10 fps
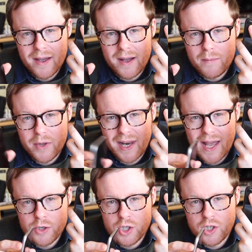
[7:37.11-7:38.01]
that
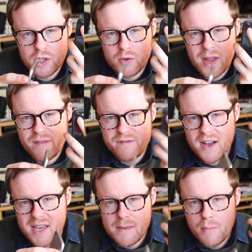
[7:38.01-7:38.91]
allows you to do that
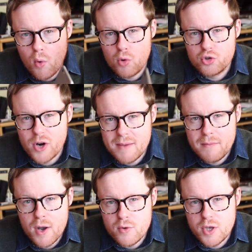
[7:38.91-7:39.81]
funky portrait
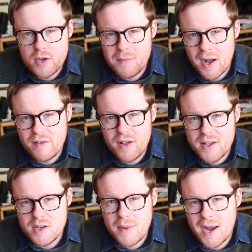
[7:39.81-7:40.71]
mode that you might have
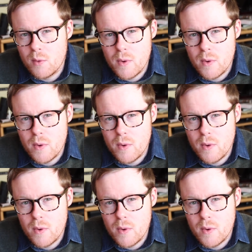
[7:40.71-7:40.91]
heard about,